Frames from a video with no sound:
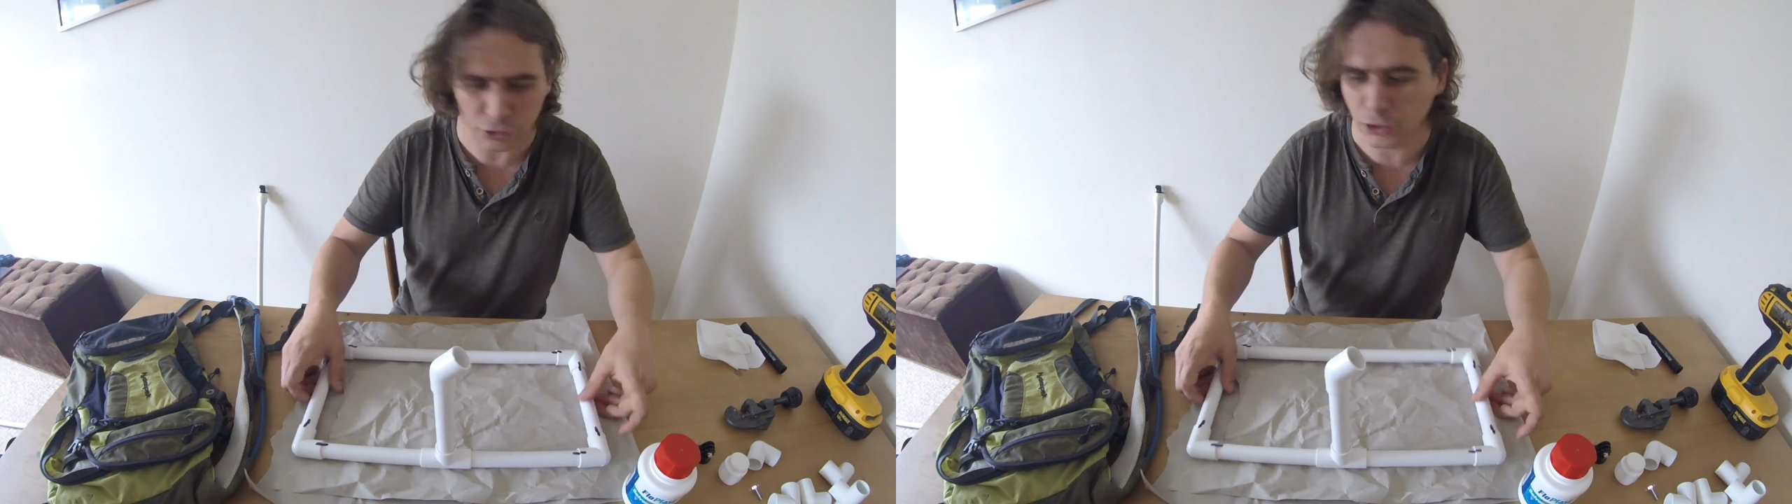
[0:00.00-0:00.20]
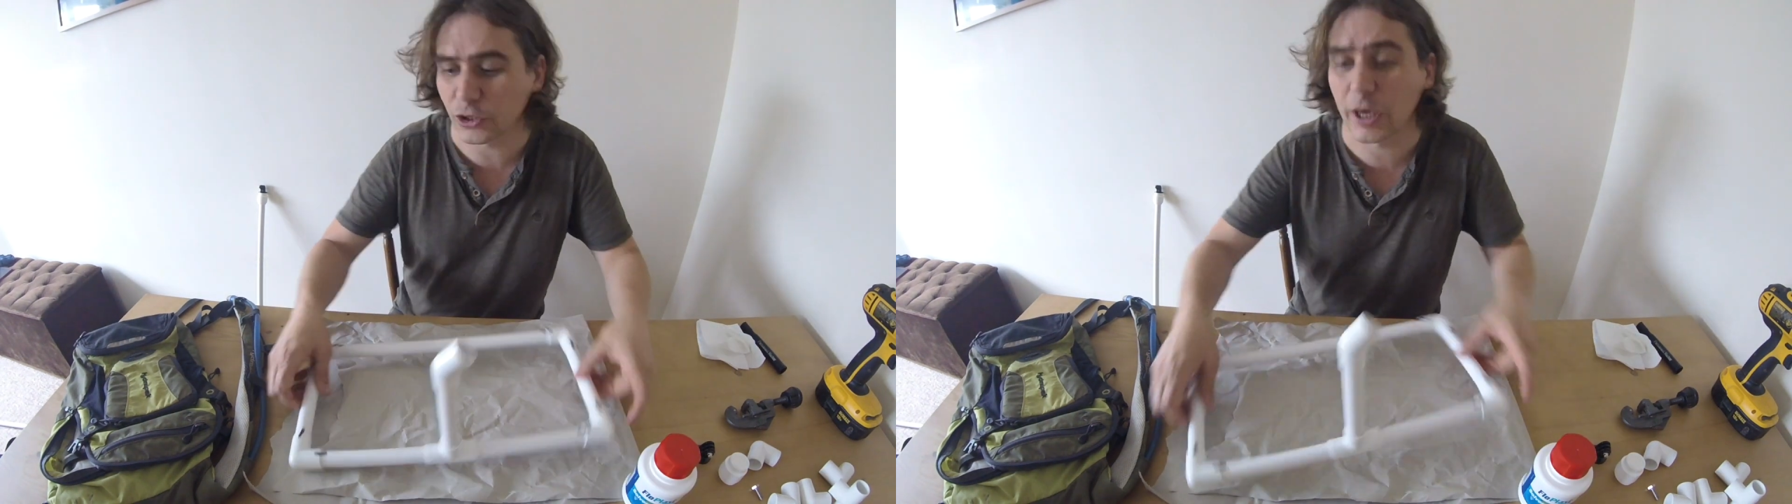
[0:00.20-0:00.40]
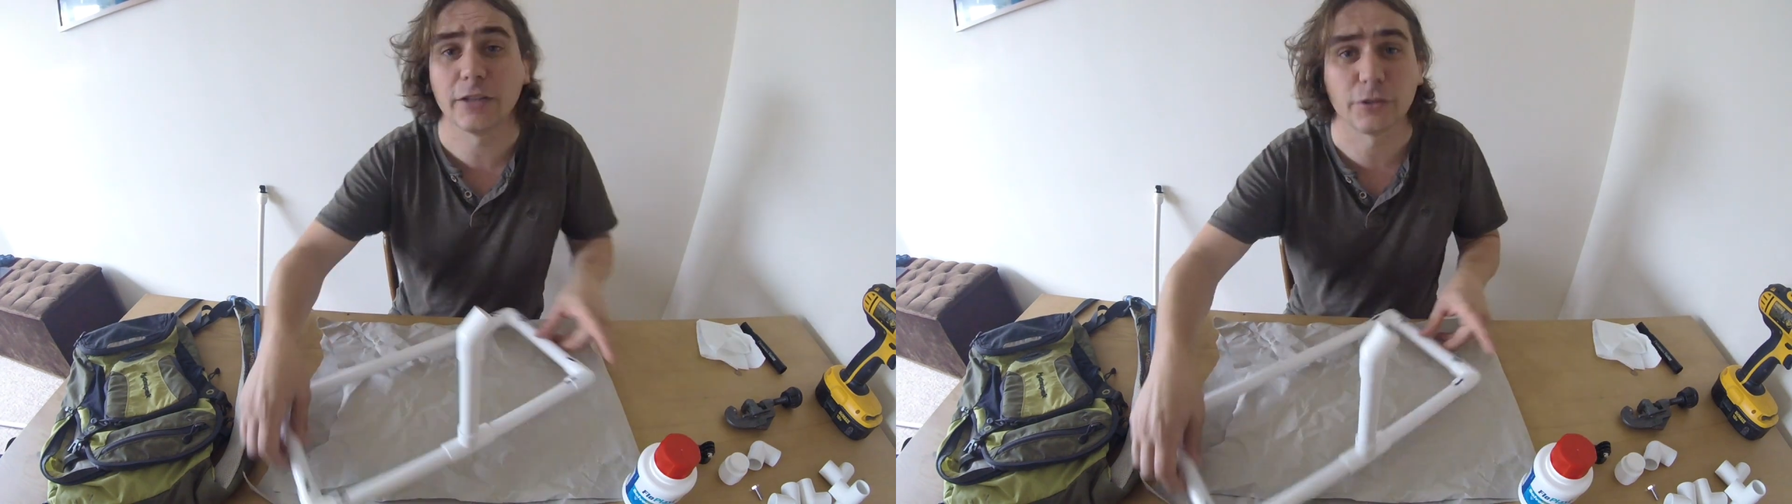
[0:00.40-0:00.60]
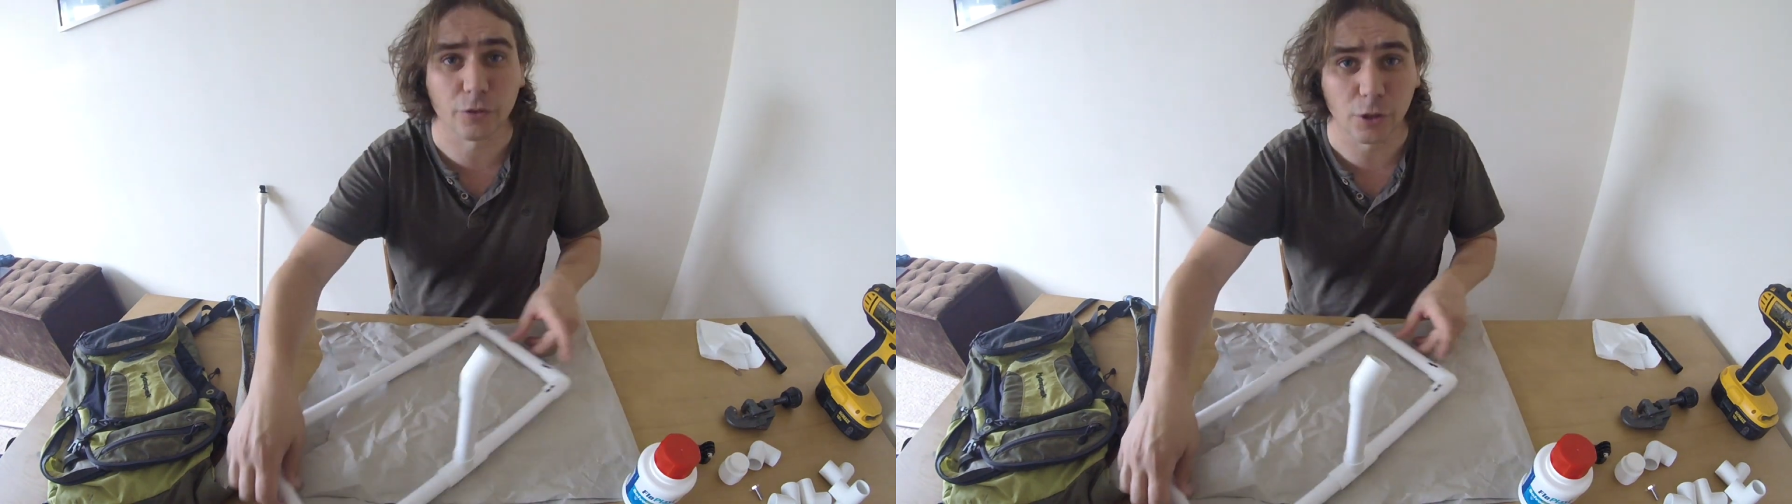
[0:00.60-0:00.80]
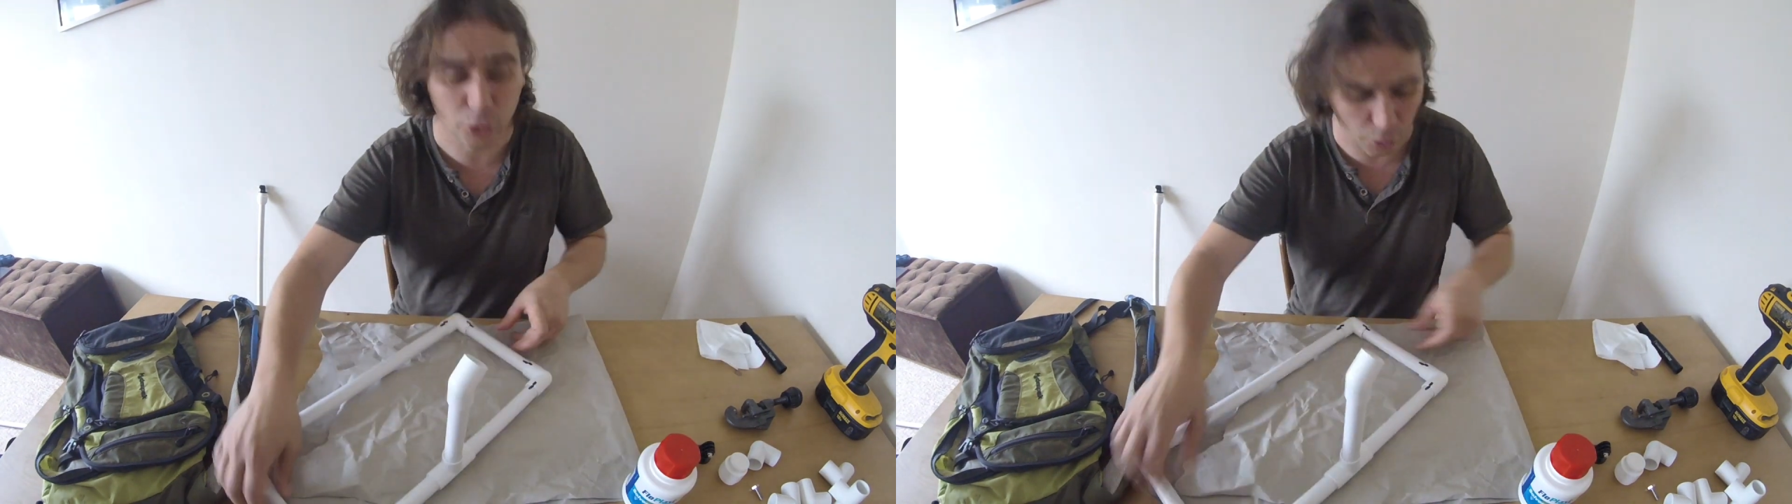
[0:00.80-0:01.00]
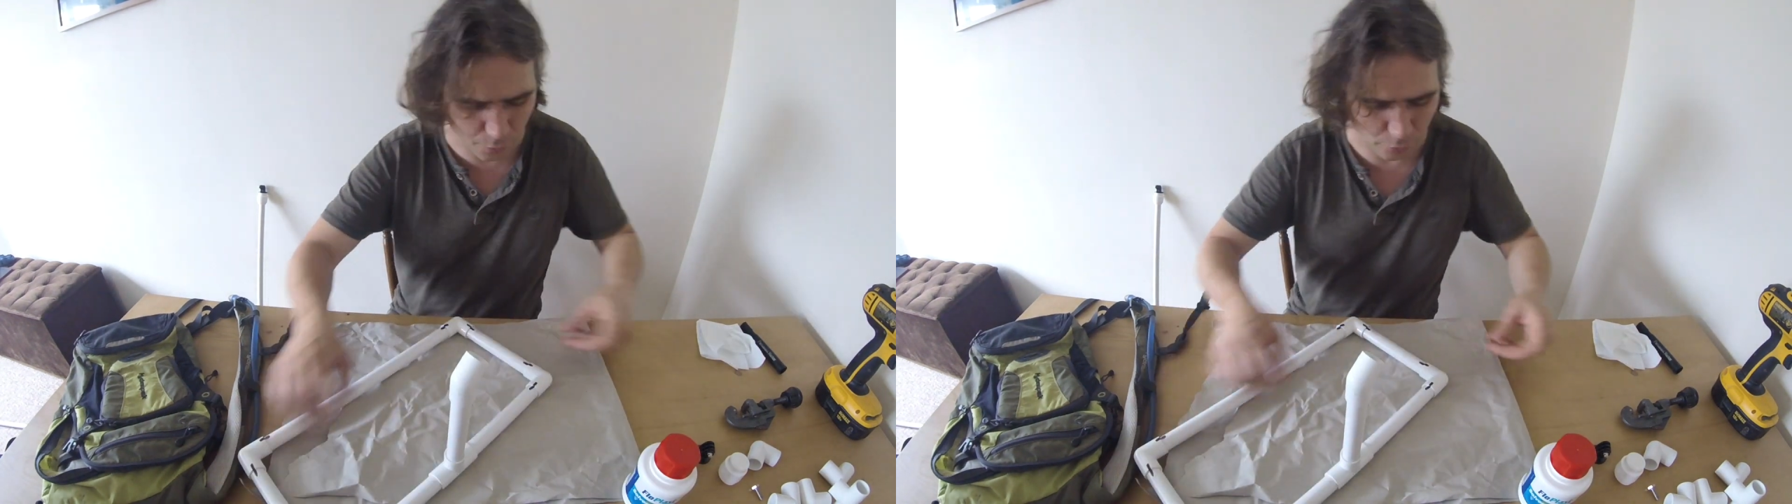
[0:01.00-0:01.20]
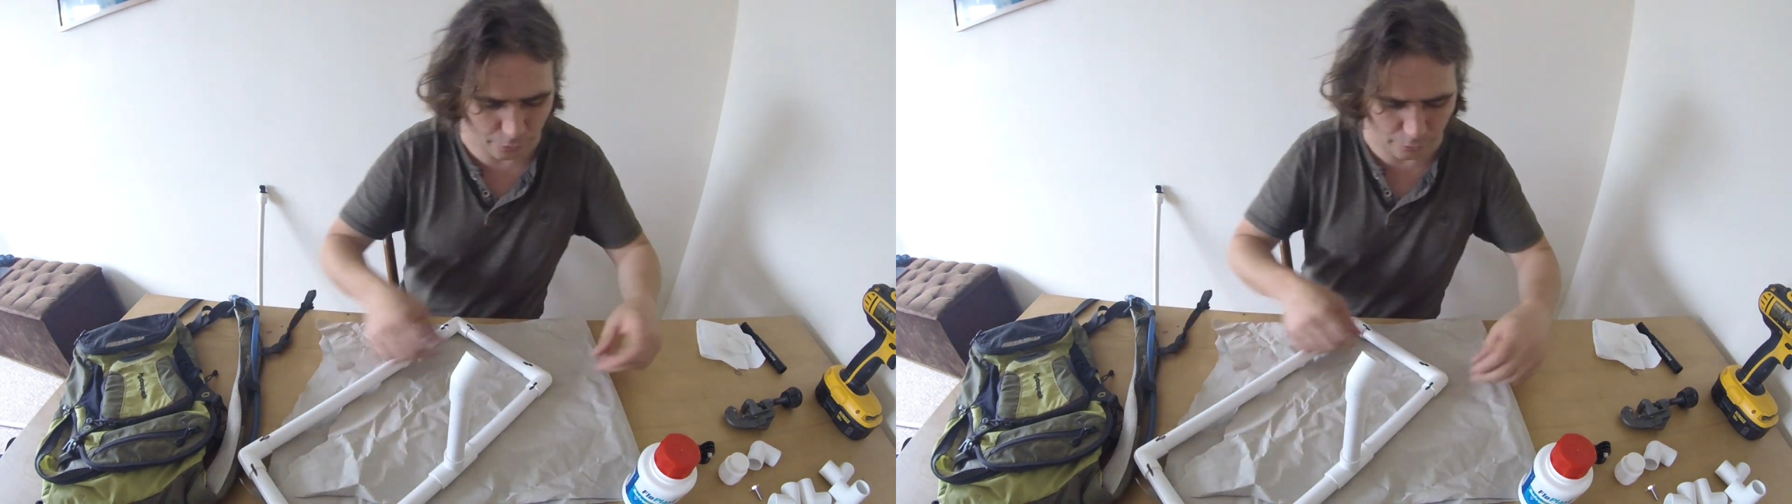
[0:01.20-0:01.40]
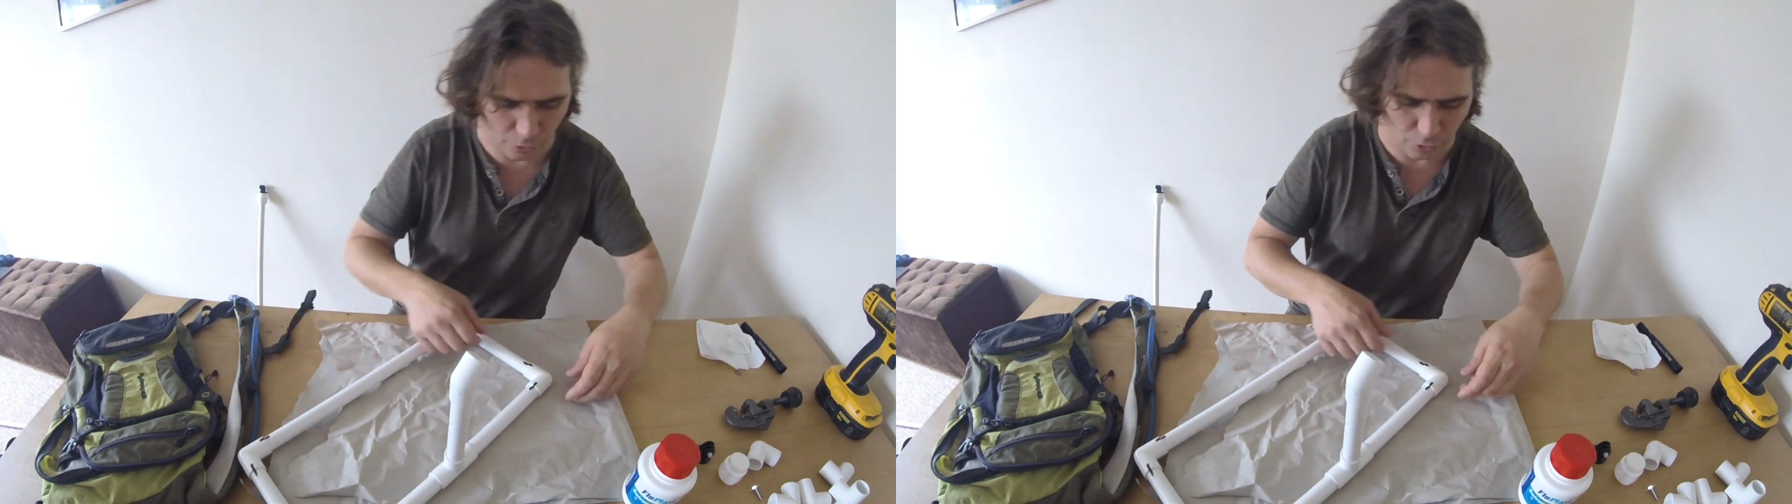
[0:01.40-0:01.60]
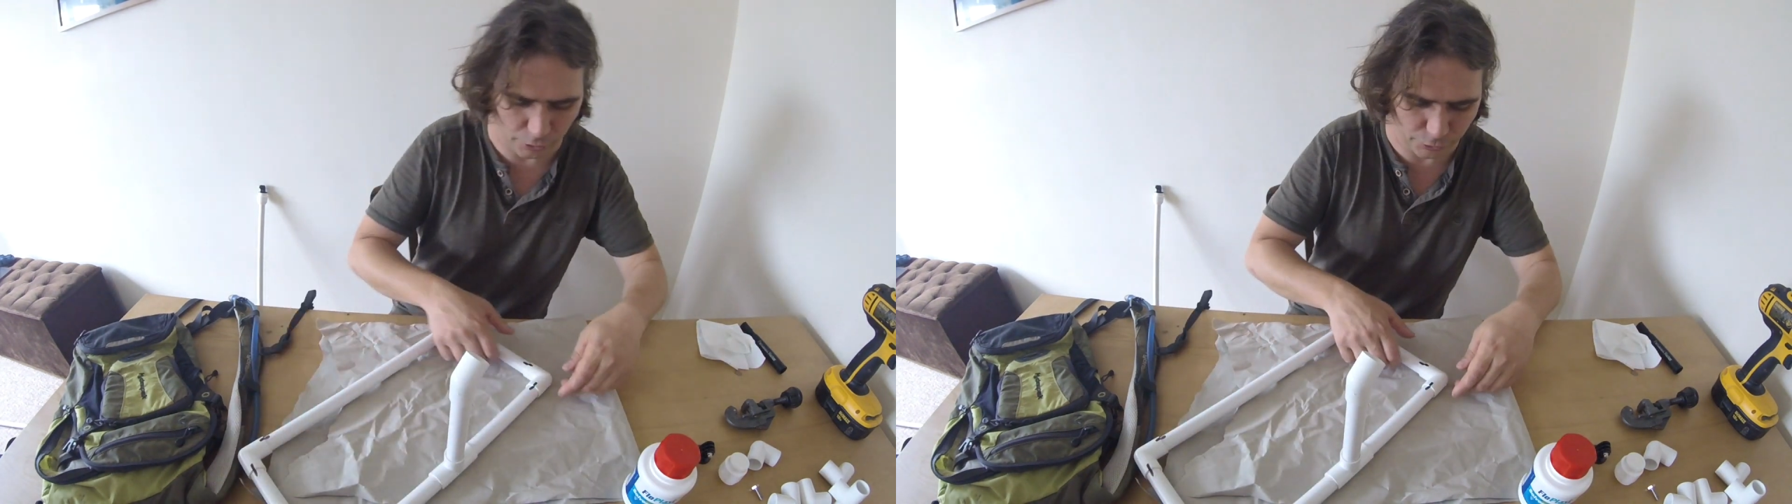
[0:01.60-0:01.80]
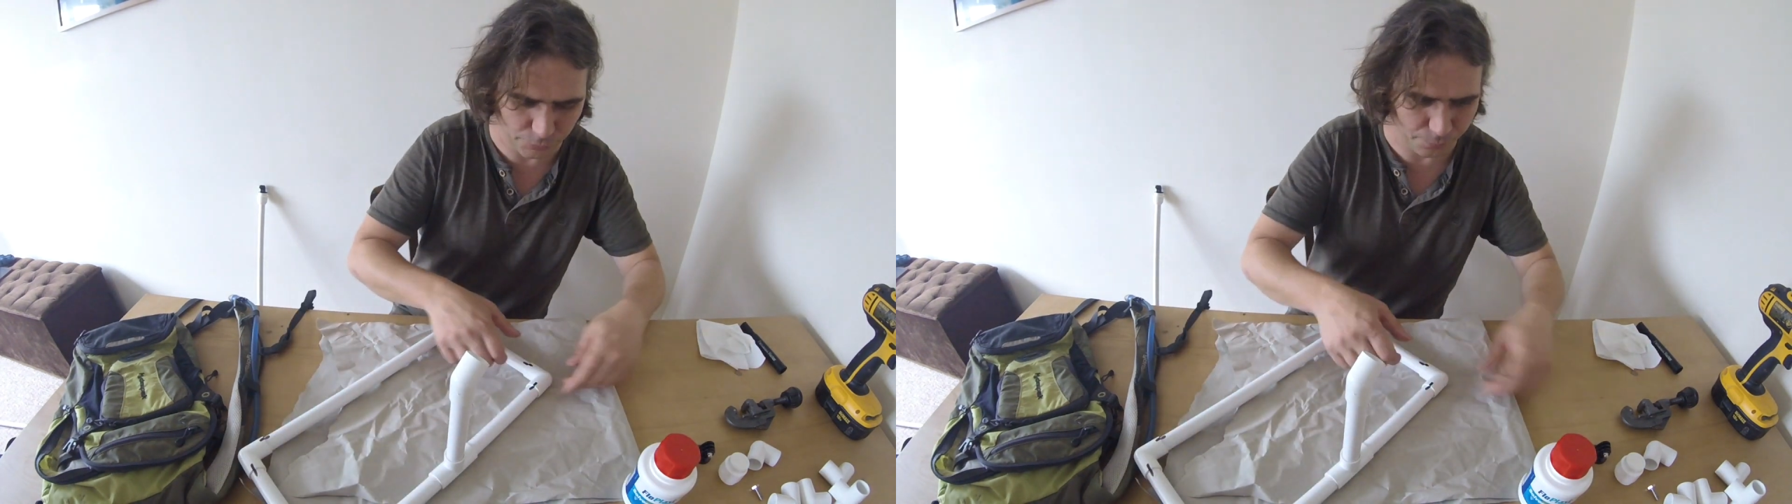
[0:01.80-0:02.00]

just a case of gluing up all the other corners.